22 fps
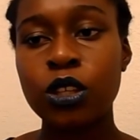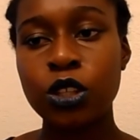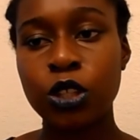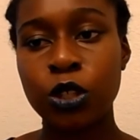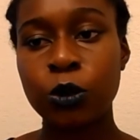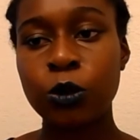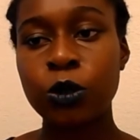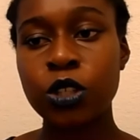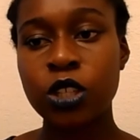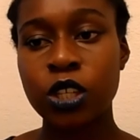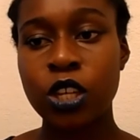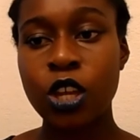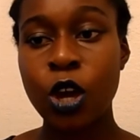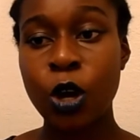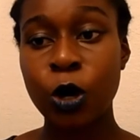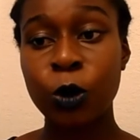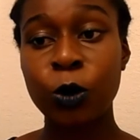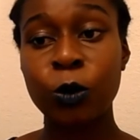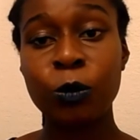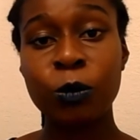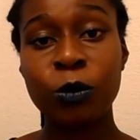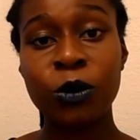you could
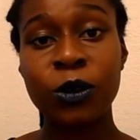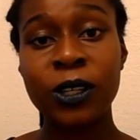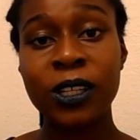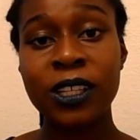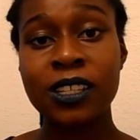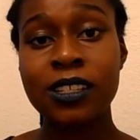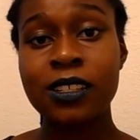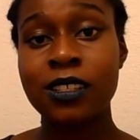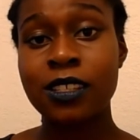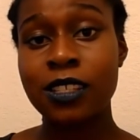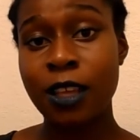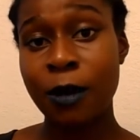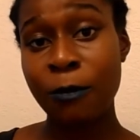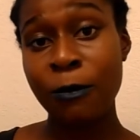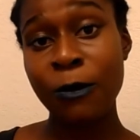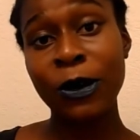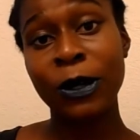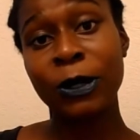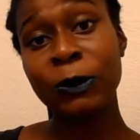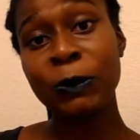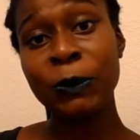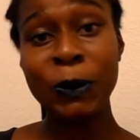hope
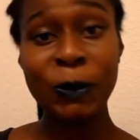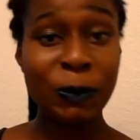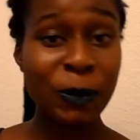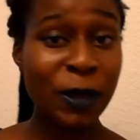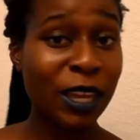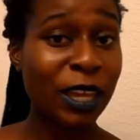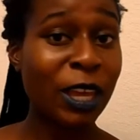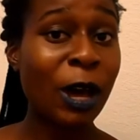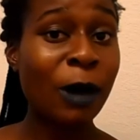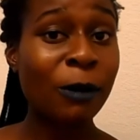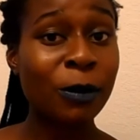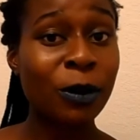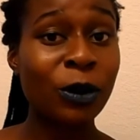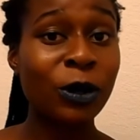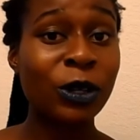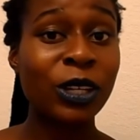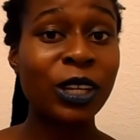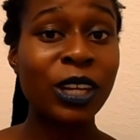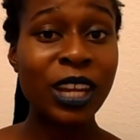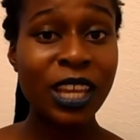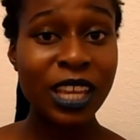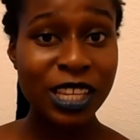someone would pick up
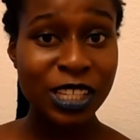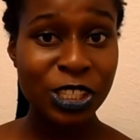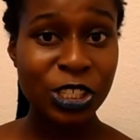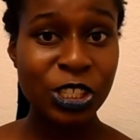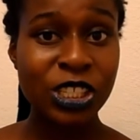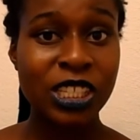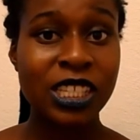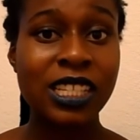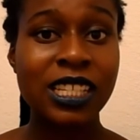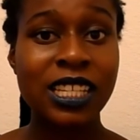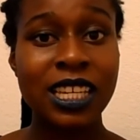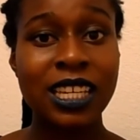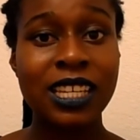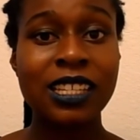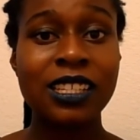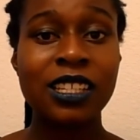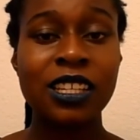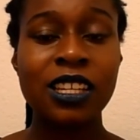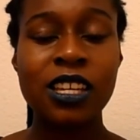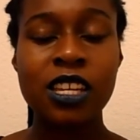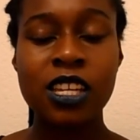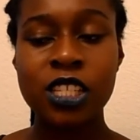on, she
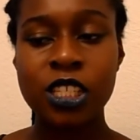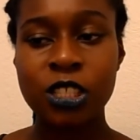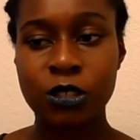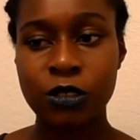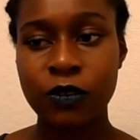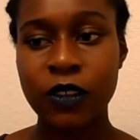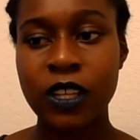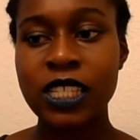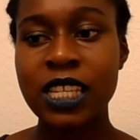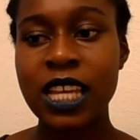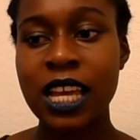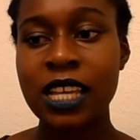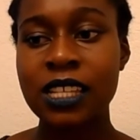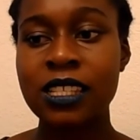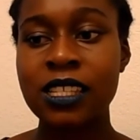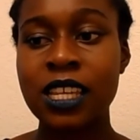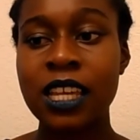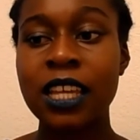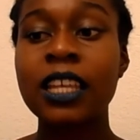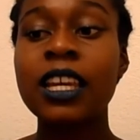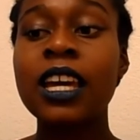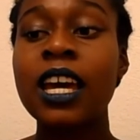did. She's
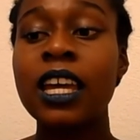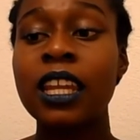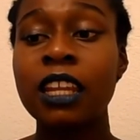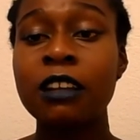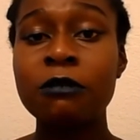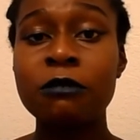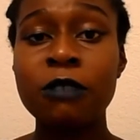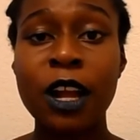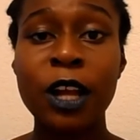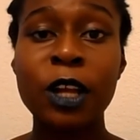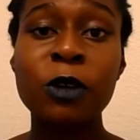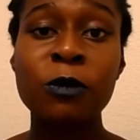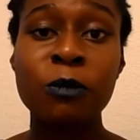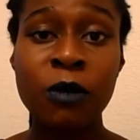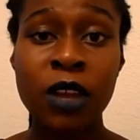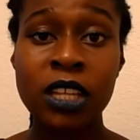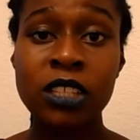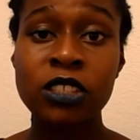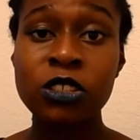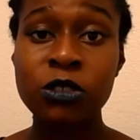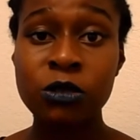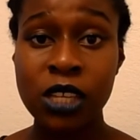fantastic, and I
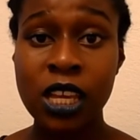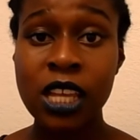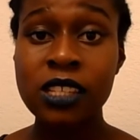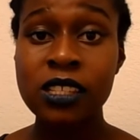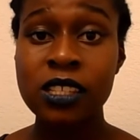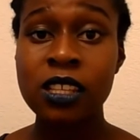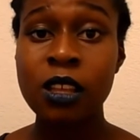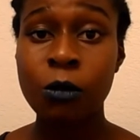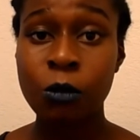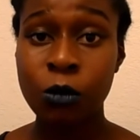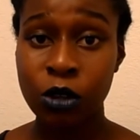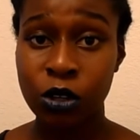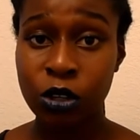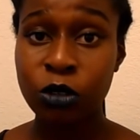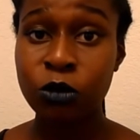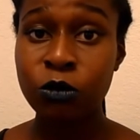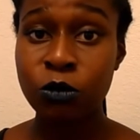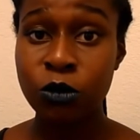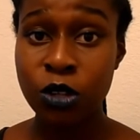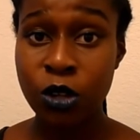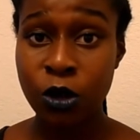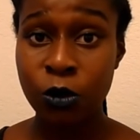recommend you get someone
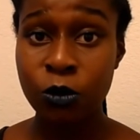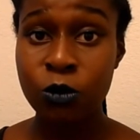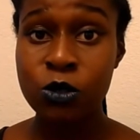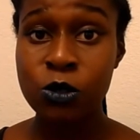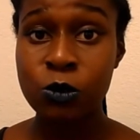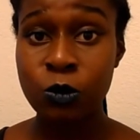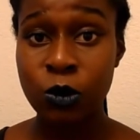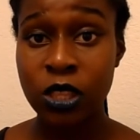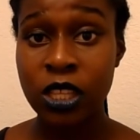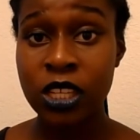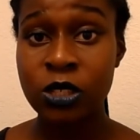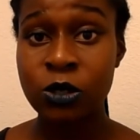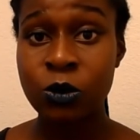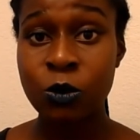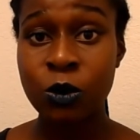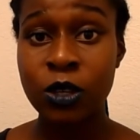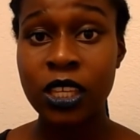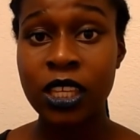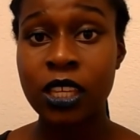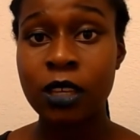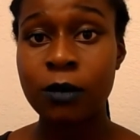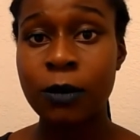who knows what they're
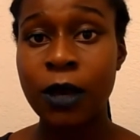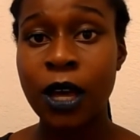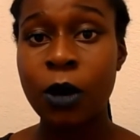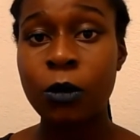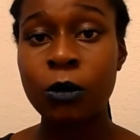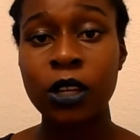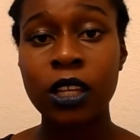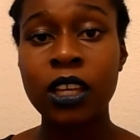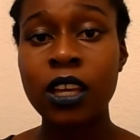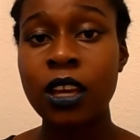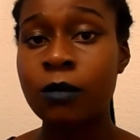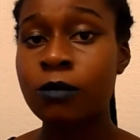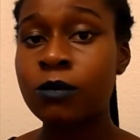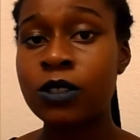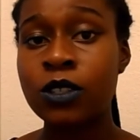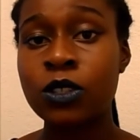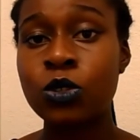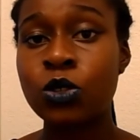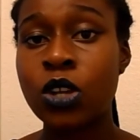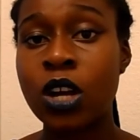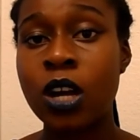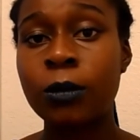talking about when it
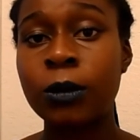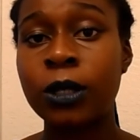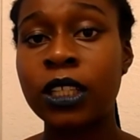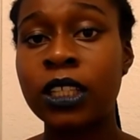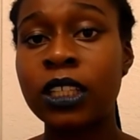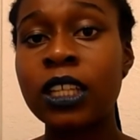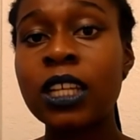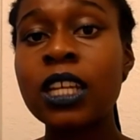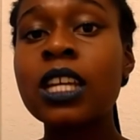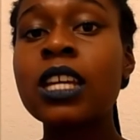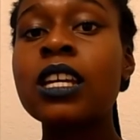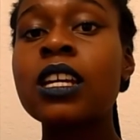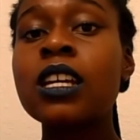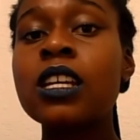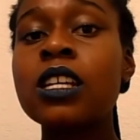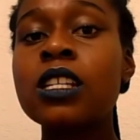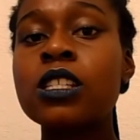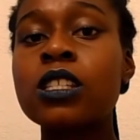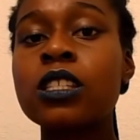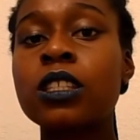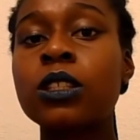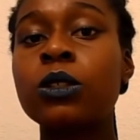comes to drama
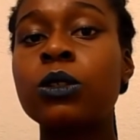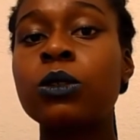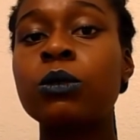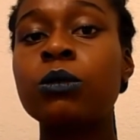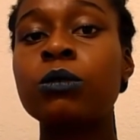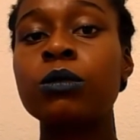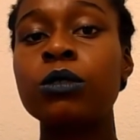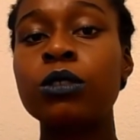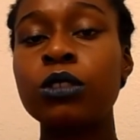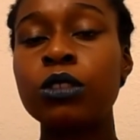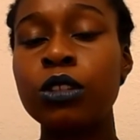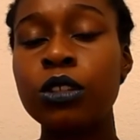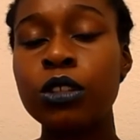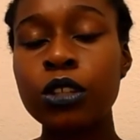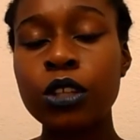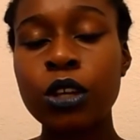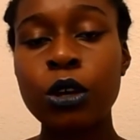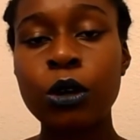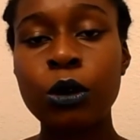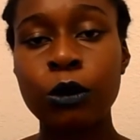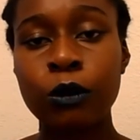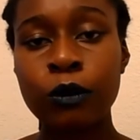to look